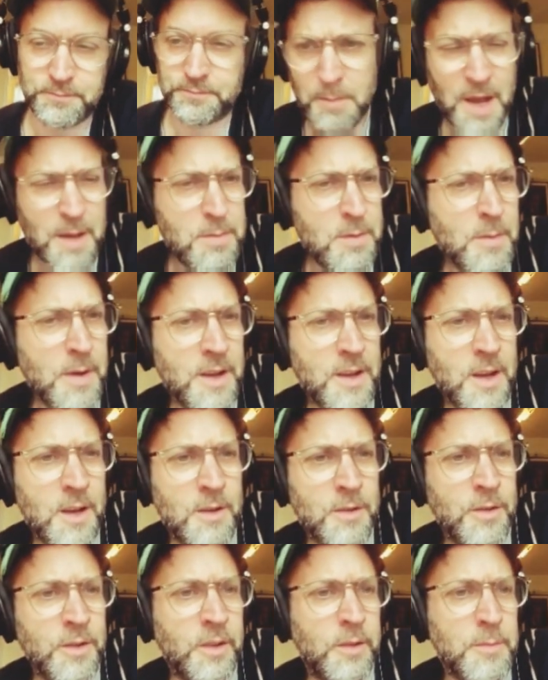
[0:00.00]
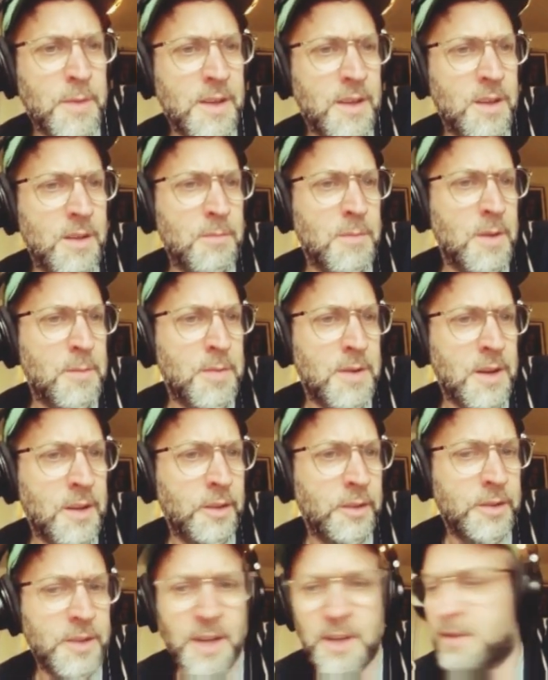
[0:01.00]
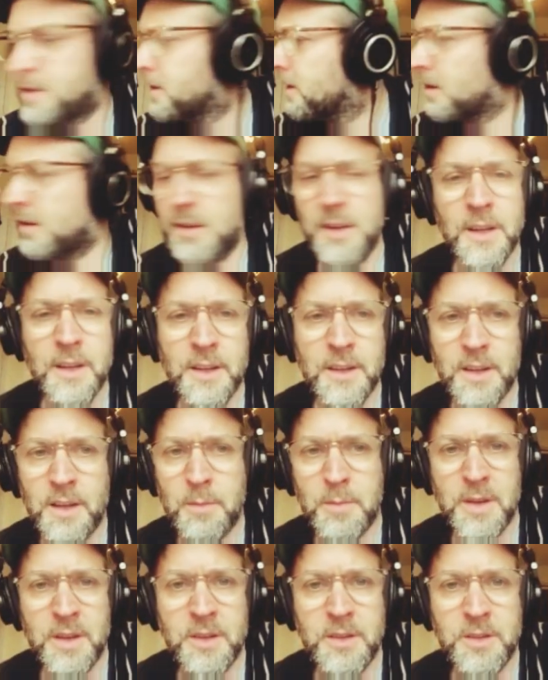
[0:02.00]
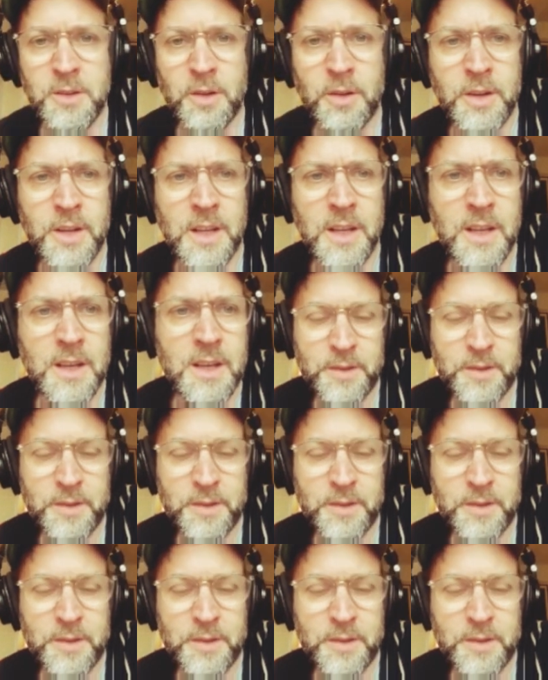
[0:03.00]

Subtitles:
Maybe my cold is making my pronunciation a bit shoddy.